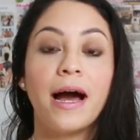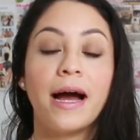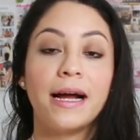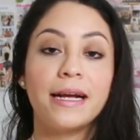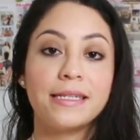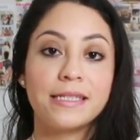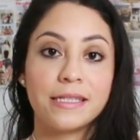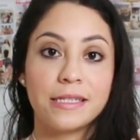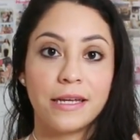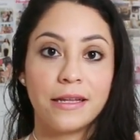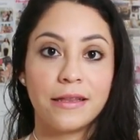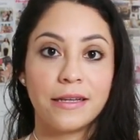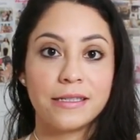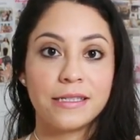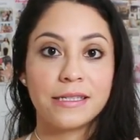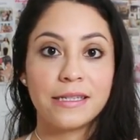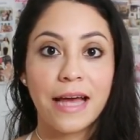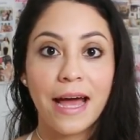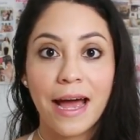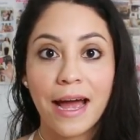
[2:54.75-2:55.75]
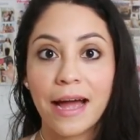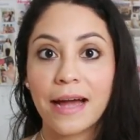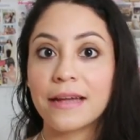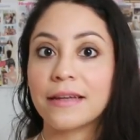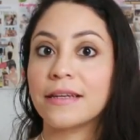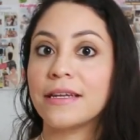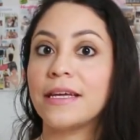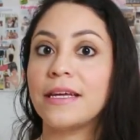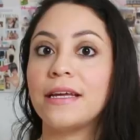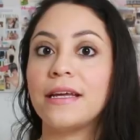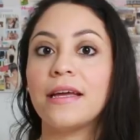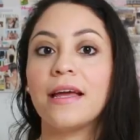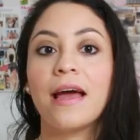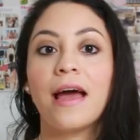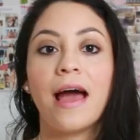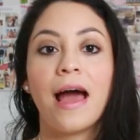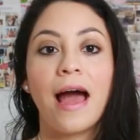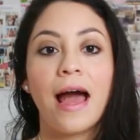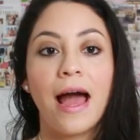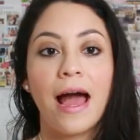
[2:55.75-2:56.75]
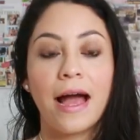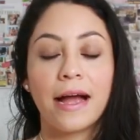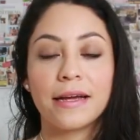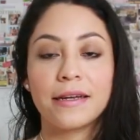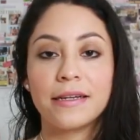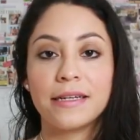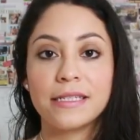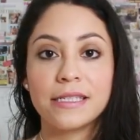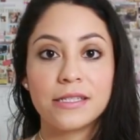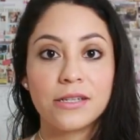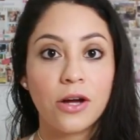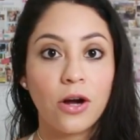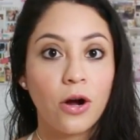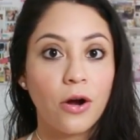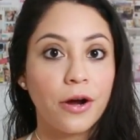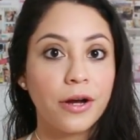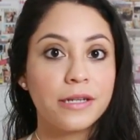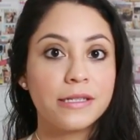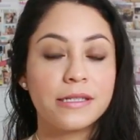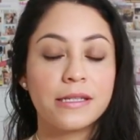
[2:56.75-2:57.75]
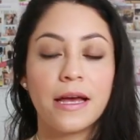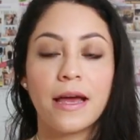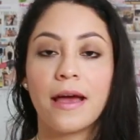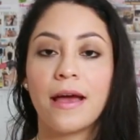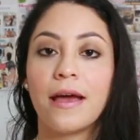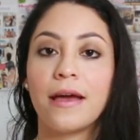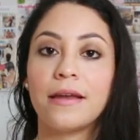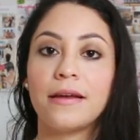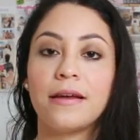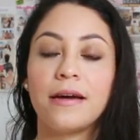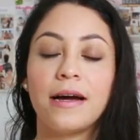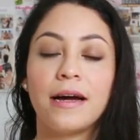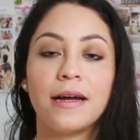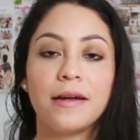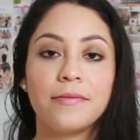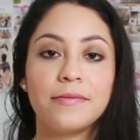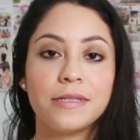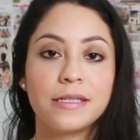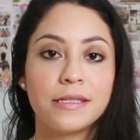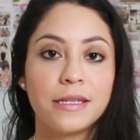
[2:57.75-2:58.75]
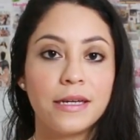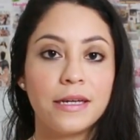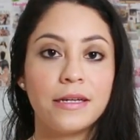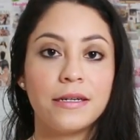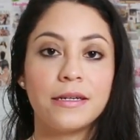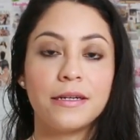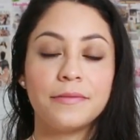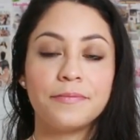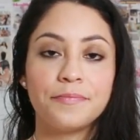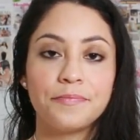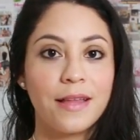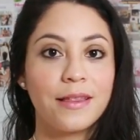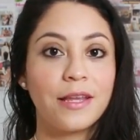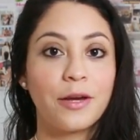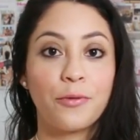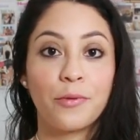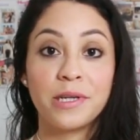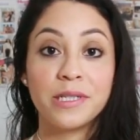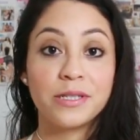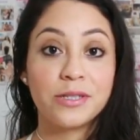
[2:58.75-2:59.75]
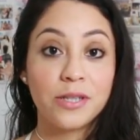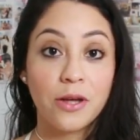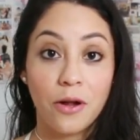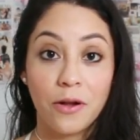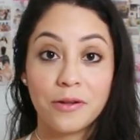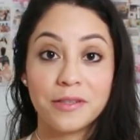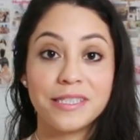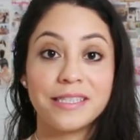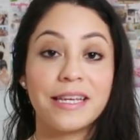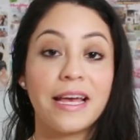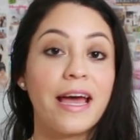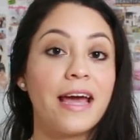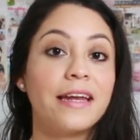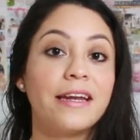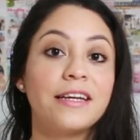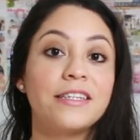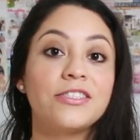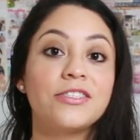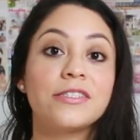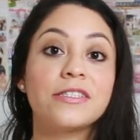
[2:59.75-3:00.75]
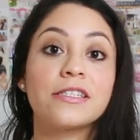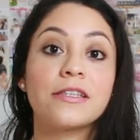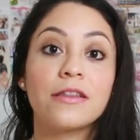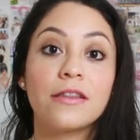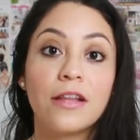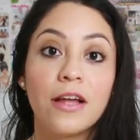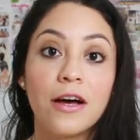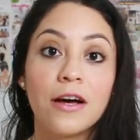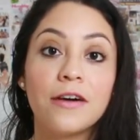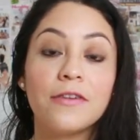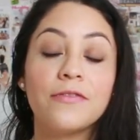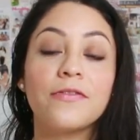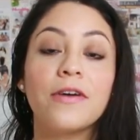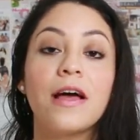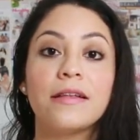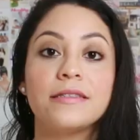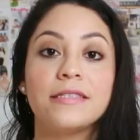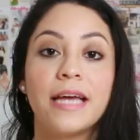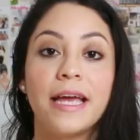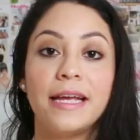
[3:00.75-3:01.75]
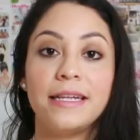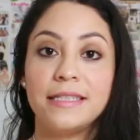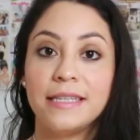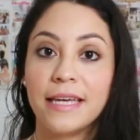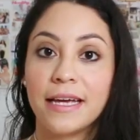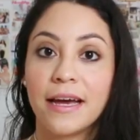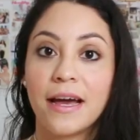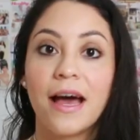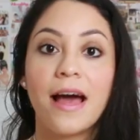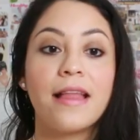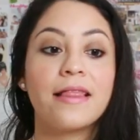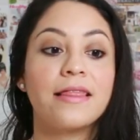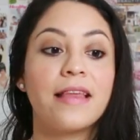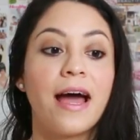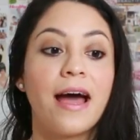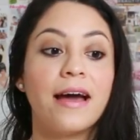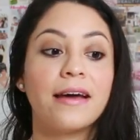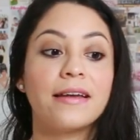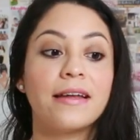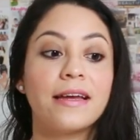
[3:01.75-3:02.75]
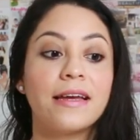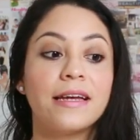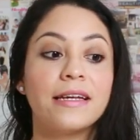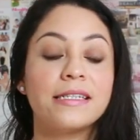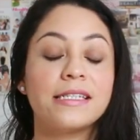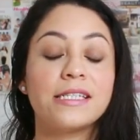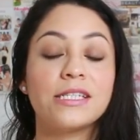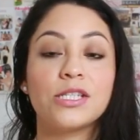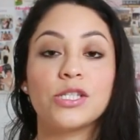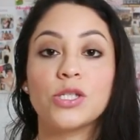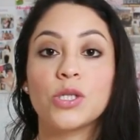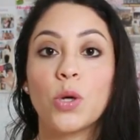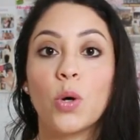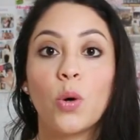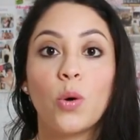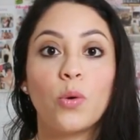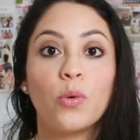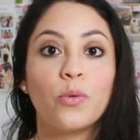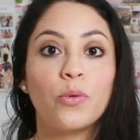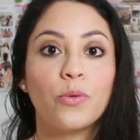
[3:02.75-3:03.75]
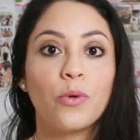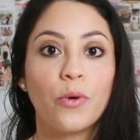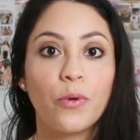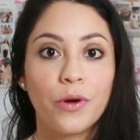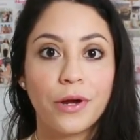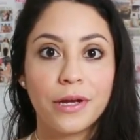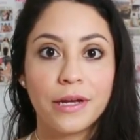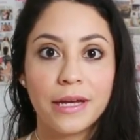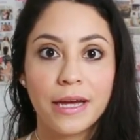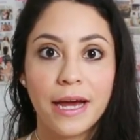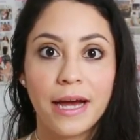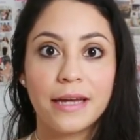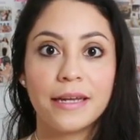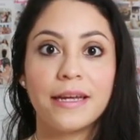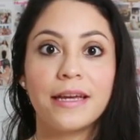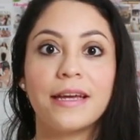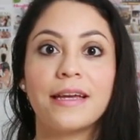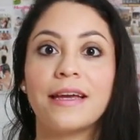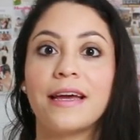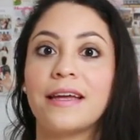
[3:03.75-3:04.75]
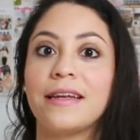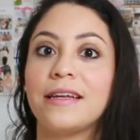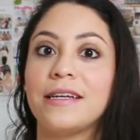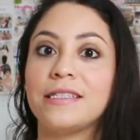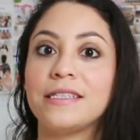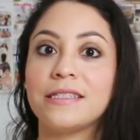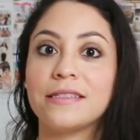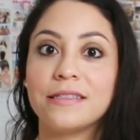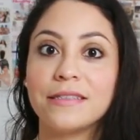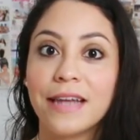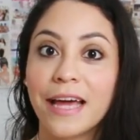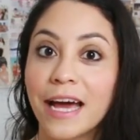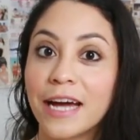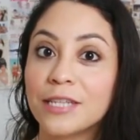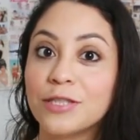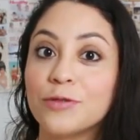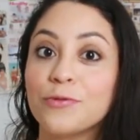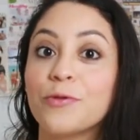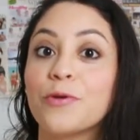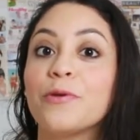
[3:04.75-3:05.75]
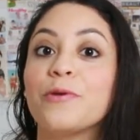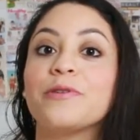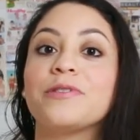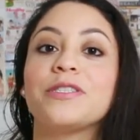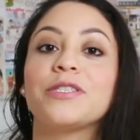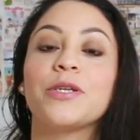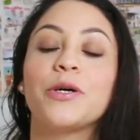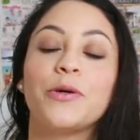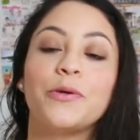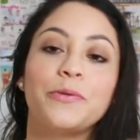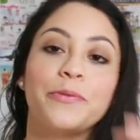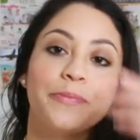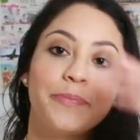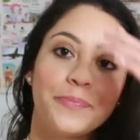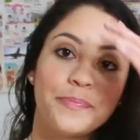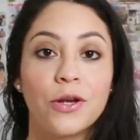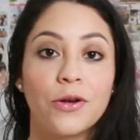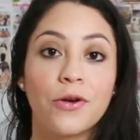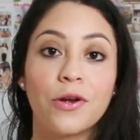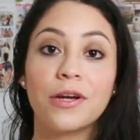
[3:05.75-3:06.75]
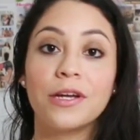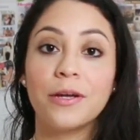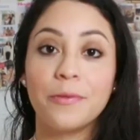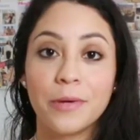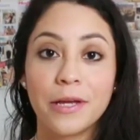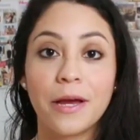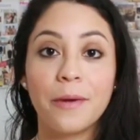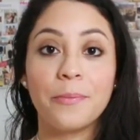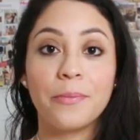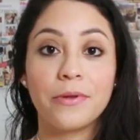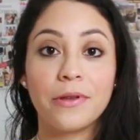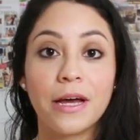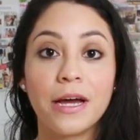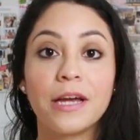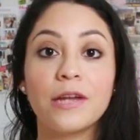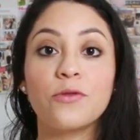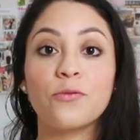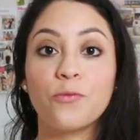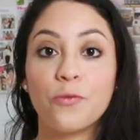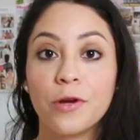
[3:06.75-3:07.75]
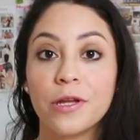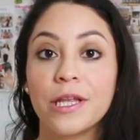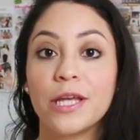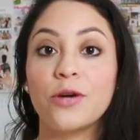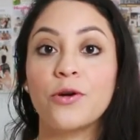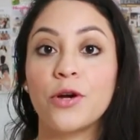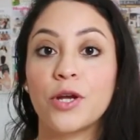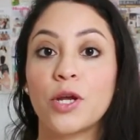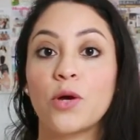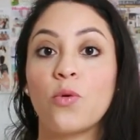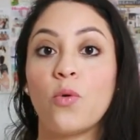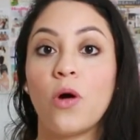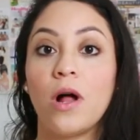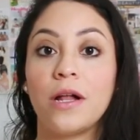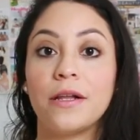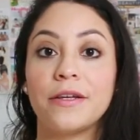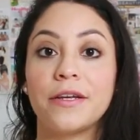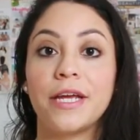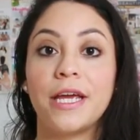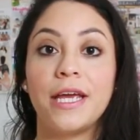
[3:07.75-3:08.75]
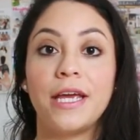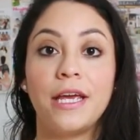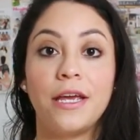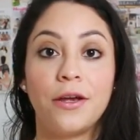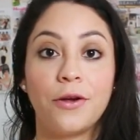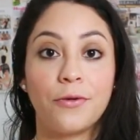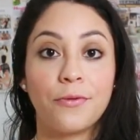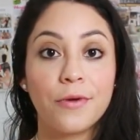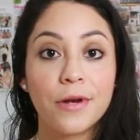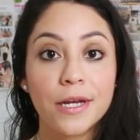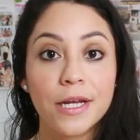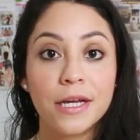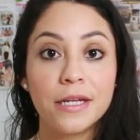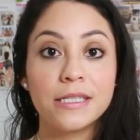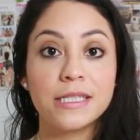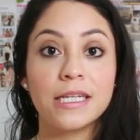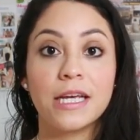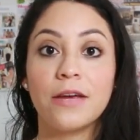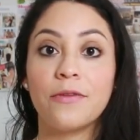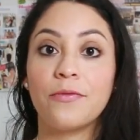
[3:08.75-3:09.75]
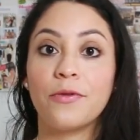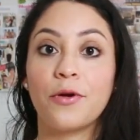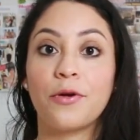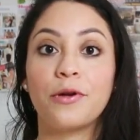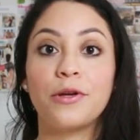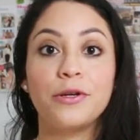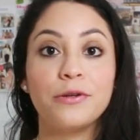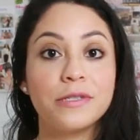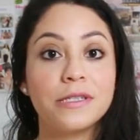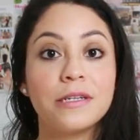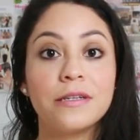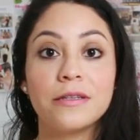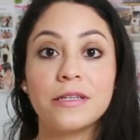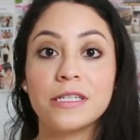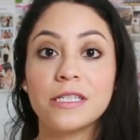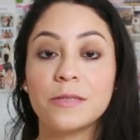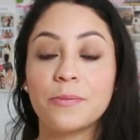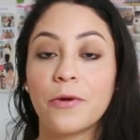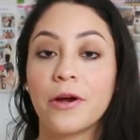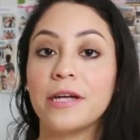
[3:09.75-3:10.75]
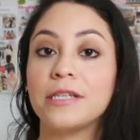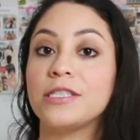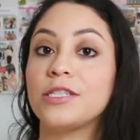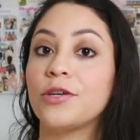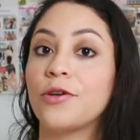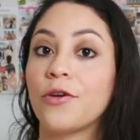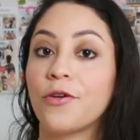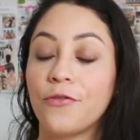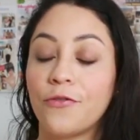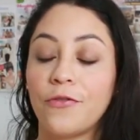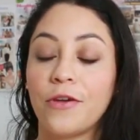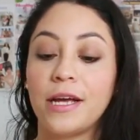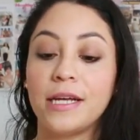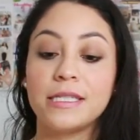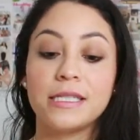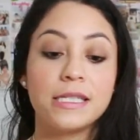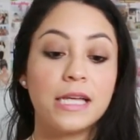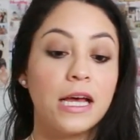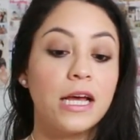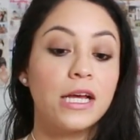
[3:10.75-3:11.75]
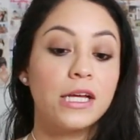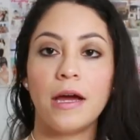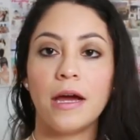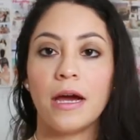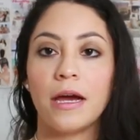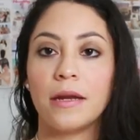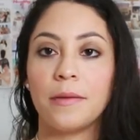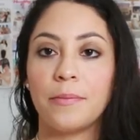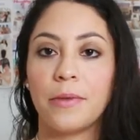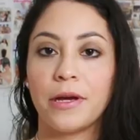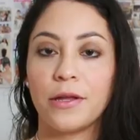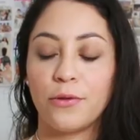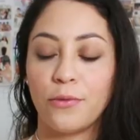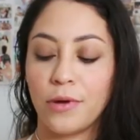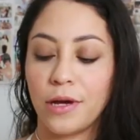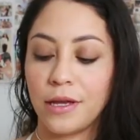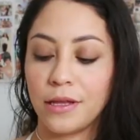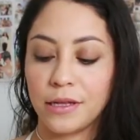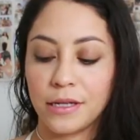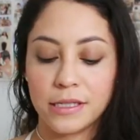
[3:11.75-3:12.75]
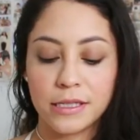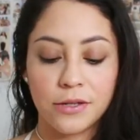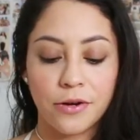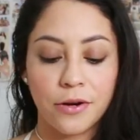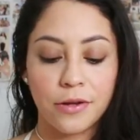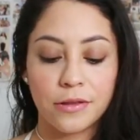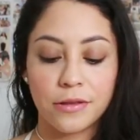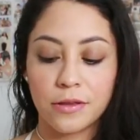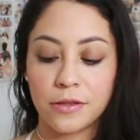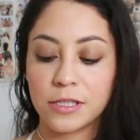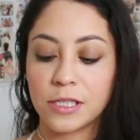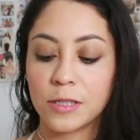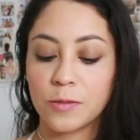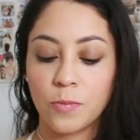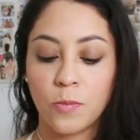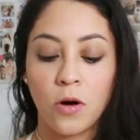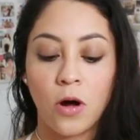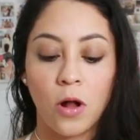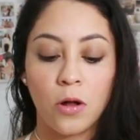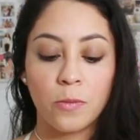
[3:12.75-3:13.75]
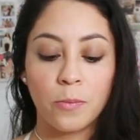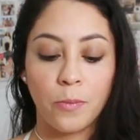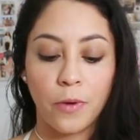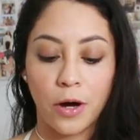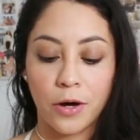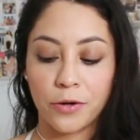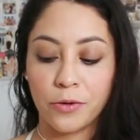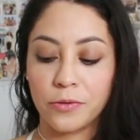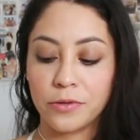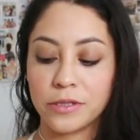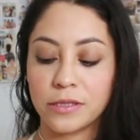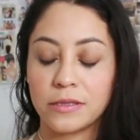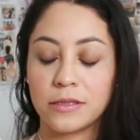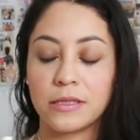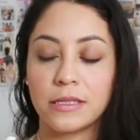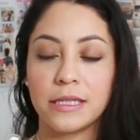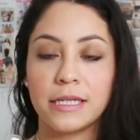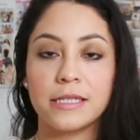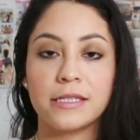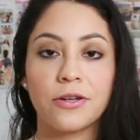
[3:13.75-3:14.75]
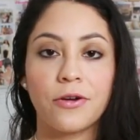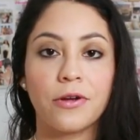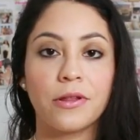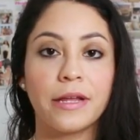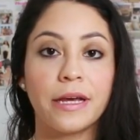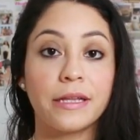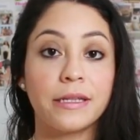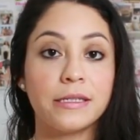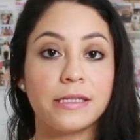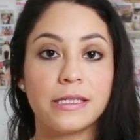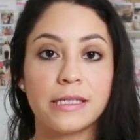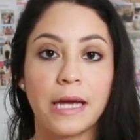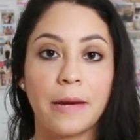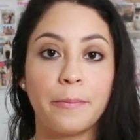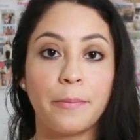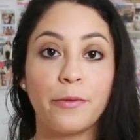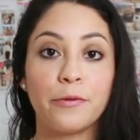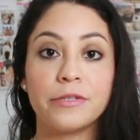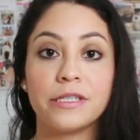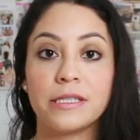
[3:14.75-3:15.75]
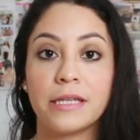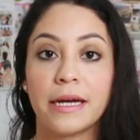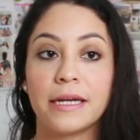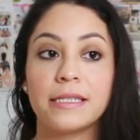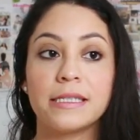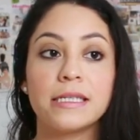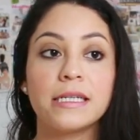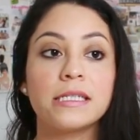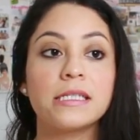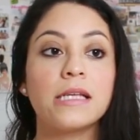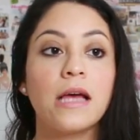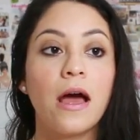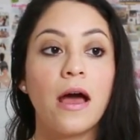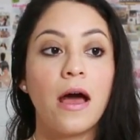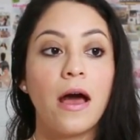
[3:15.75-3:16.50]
I see less acne acne scars and I've seen the results and I just love the idea that it's so organic and it's natural so you're going to be applying really good quality ingredients if you're using this brand to your face and by the way these are the small bottles these are like the sample sizes